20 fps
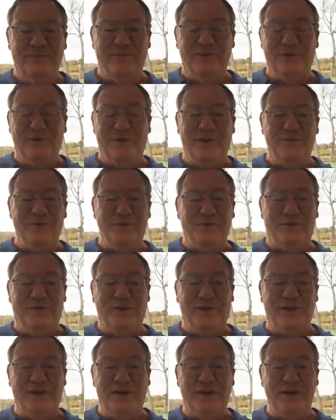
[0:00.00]
Well, it was a
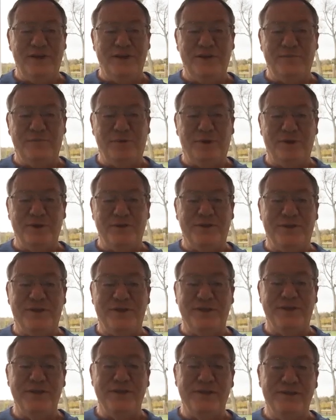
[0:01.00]
very easy
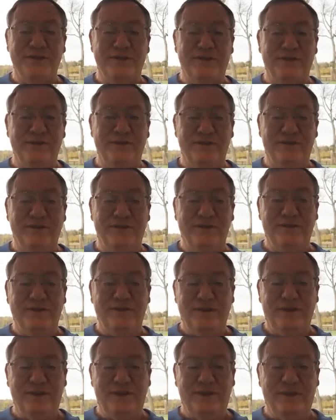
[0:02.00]
process.
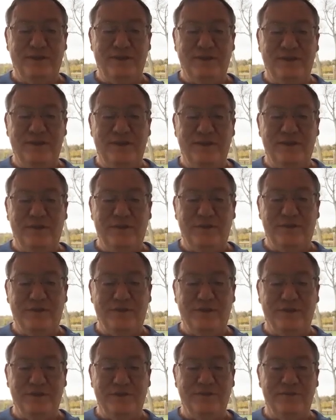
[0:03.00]
It
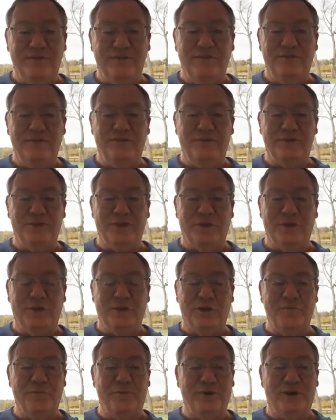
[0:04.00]
was a
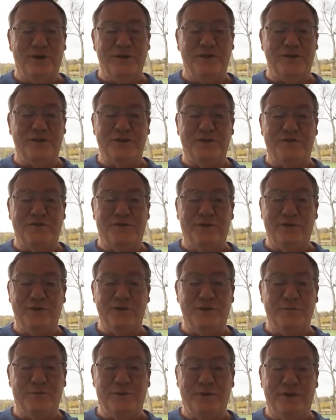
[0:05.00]
learning process at
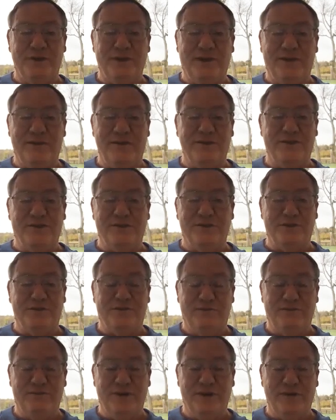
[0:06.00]
first, but now it's just
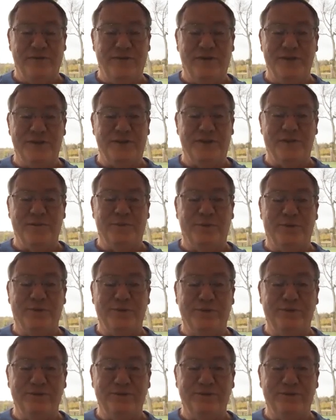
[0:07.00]
very, very simple.